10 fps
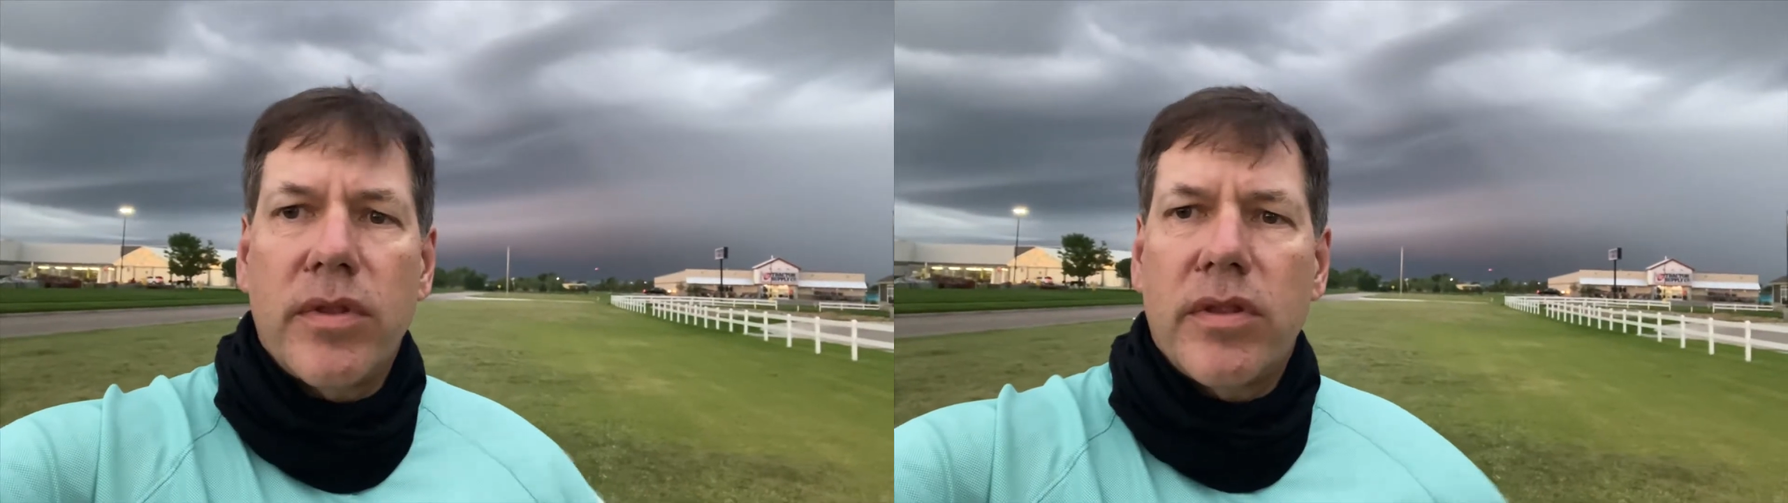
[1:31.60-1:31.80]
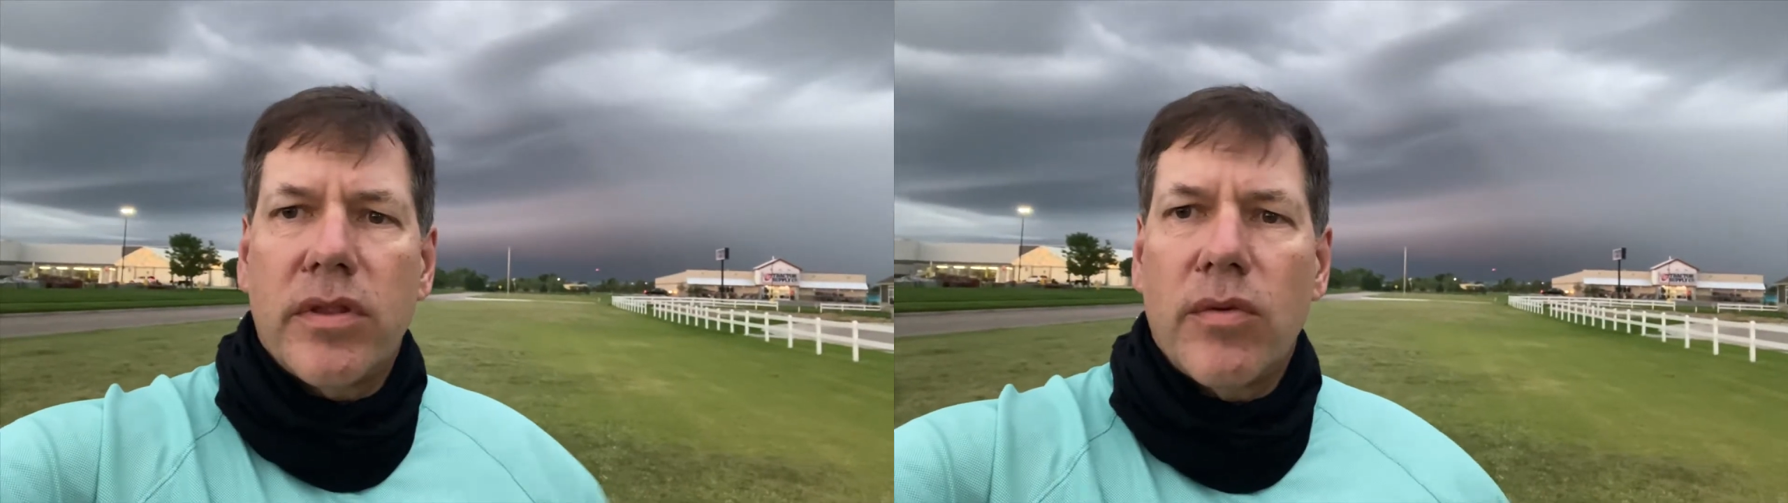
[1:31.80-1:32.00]

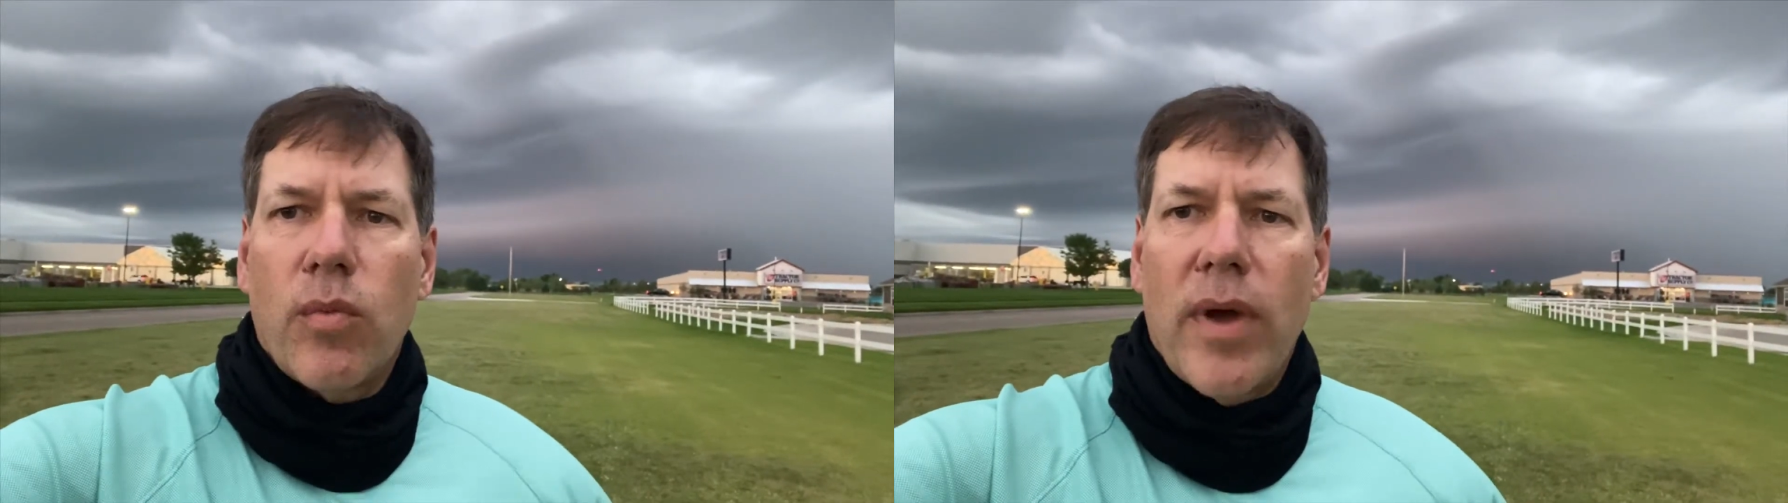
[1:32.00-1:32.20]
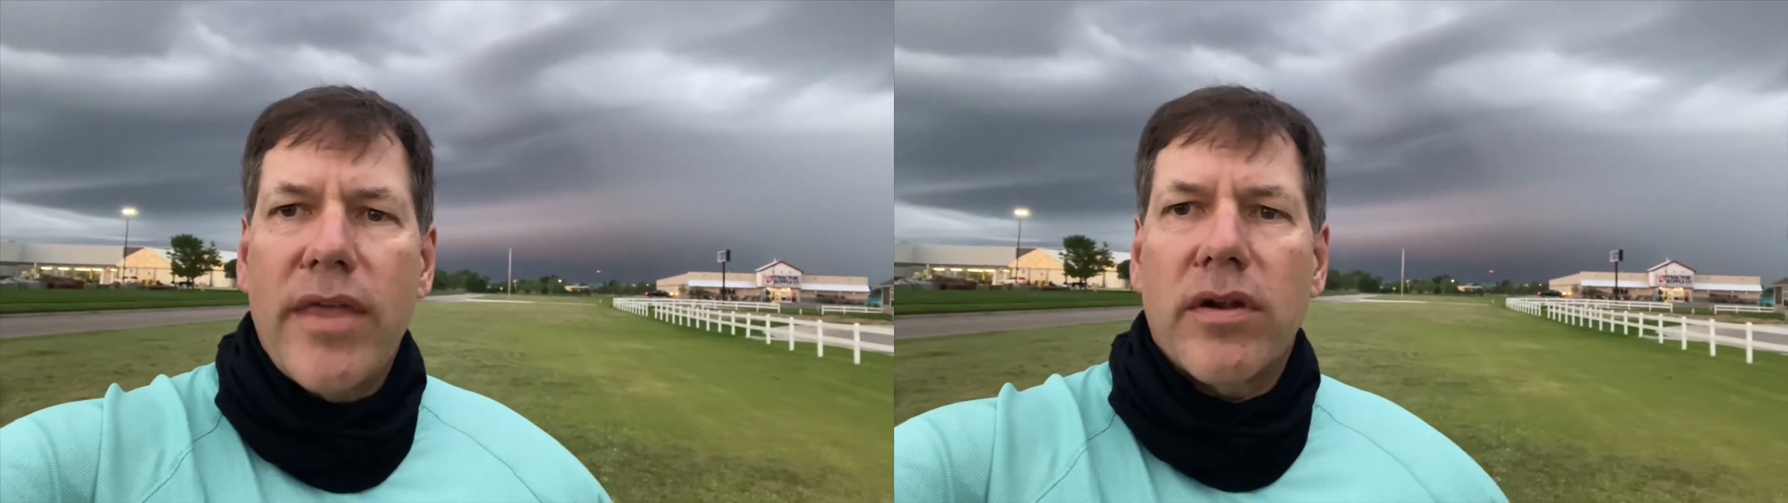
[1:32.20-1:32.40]
the
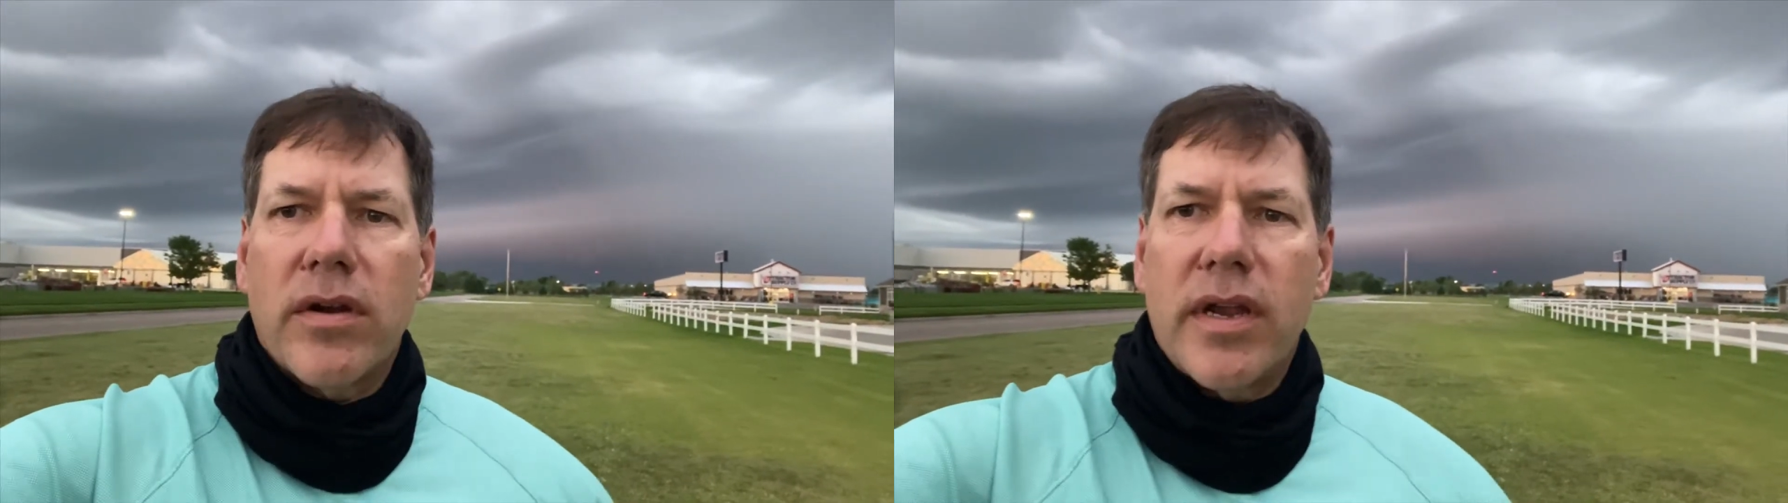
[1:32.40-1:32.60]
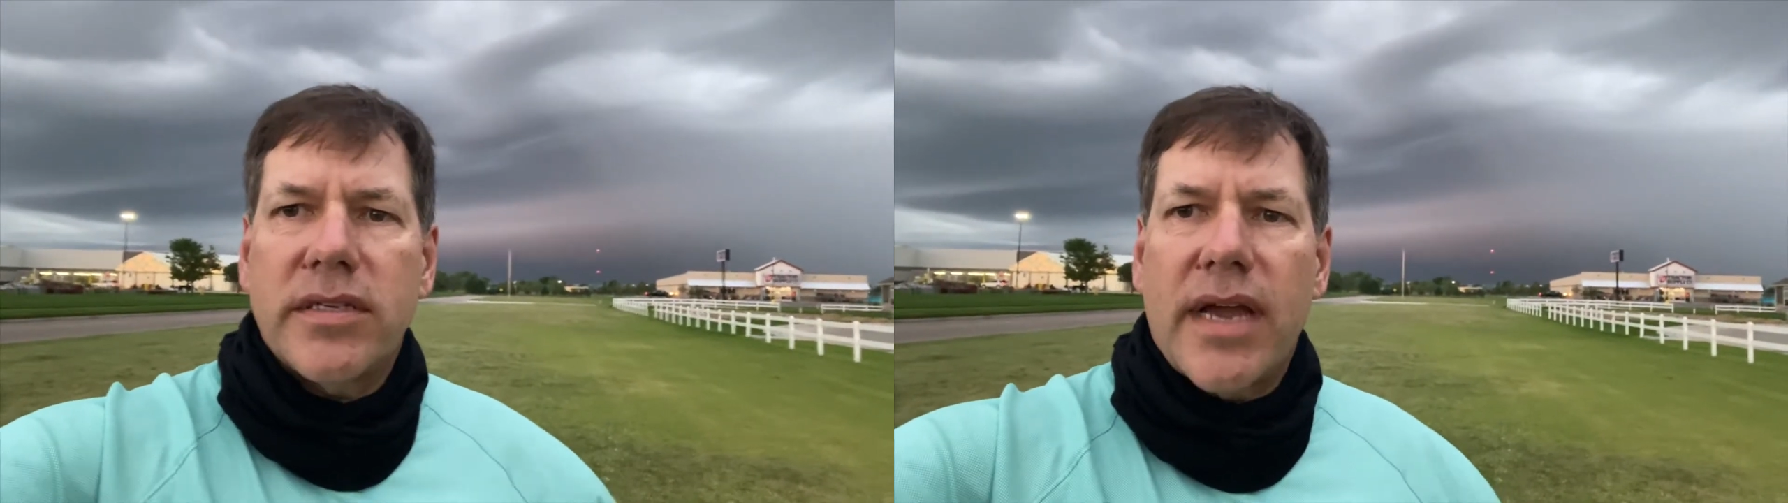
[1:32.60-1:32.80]
weather
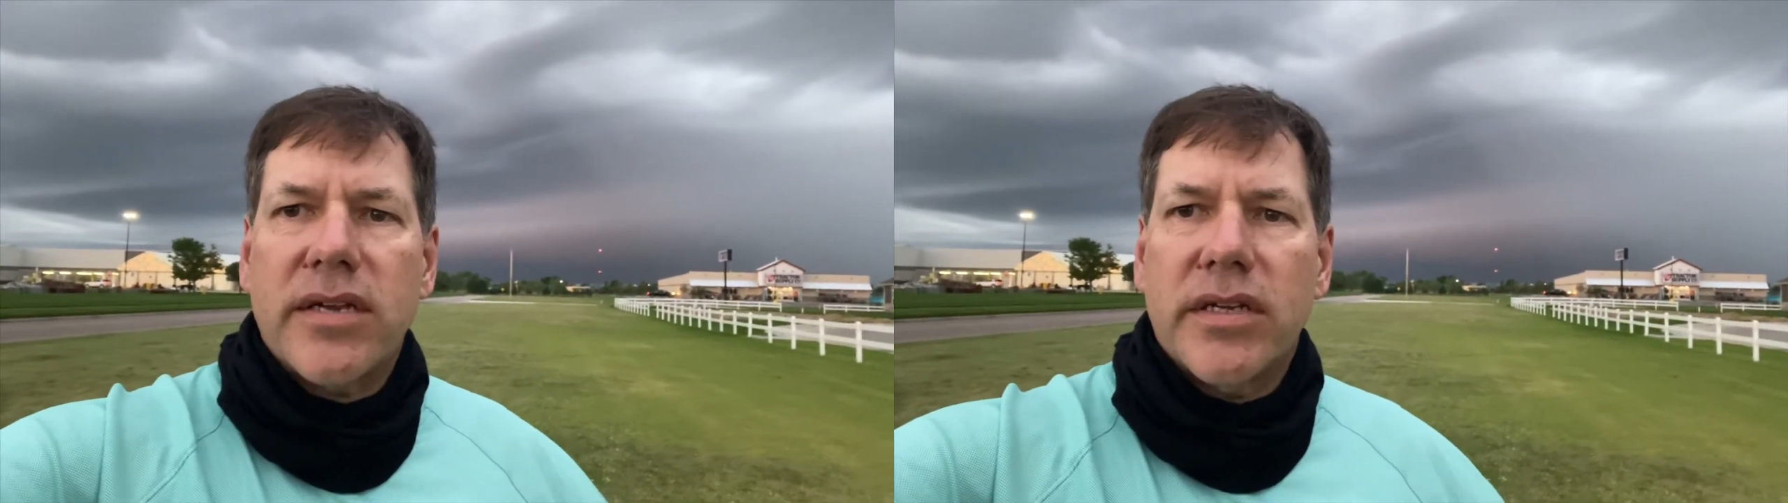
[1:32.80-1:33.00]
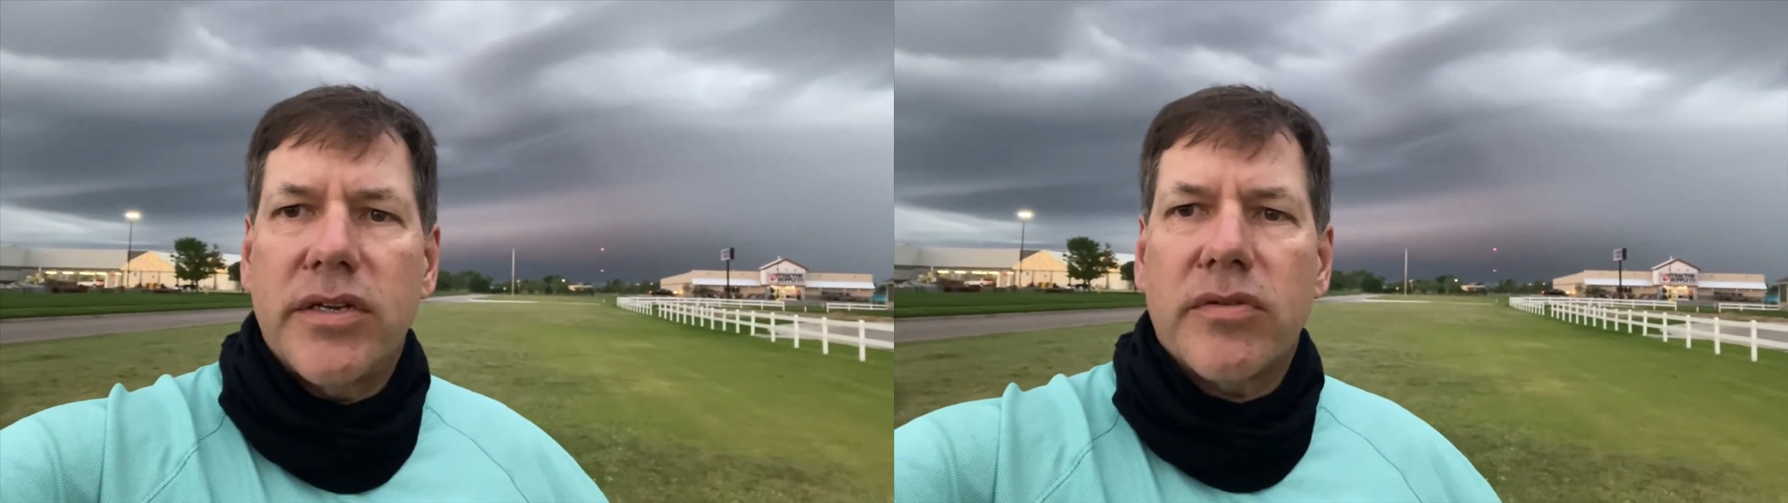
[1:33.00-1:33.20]
is
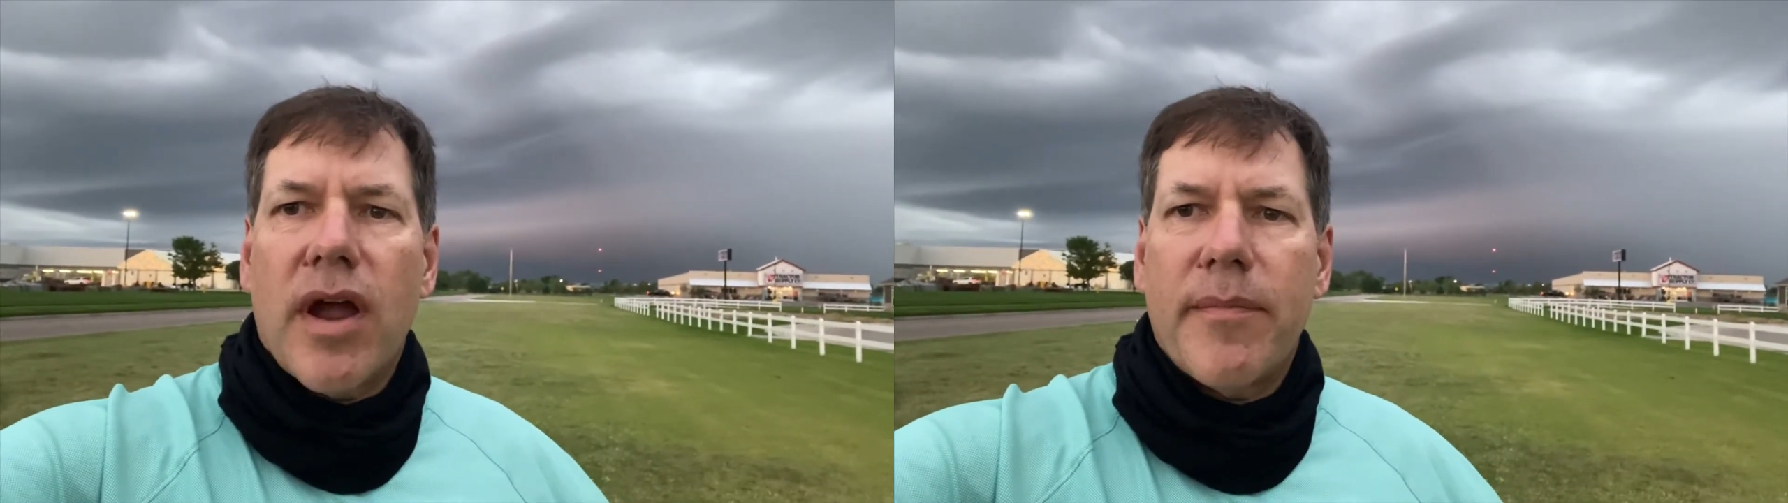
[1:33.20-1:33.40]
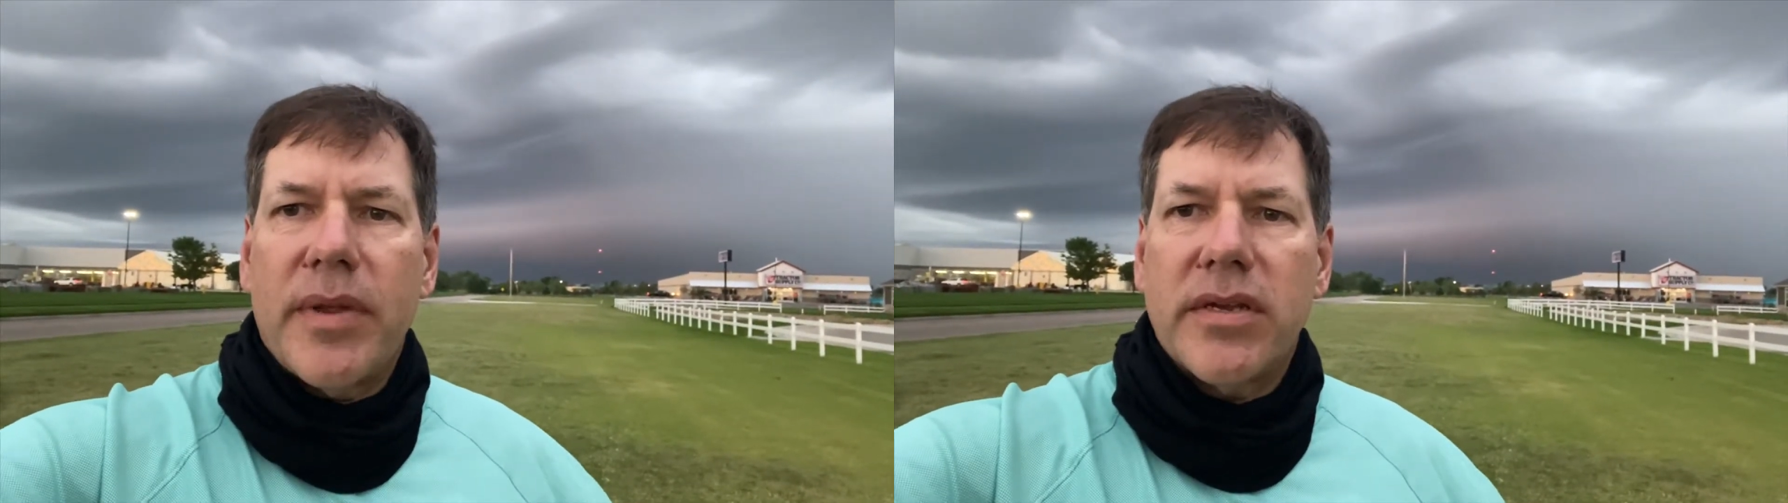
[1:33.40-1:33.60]
actually dropping,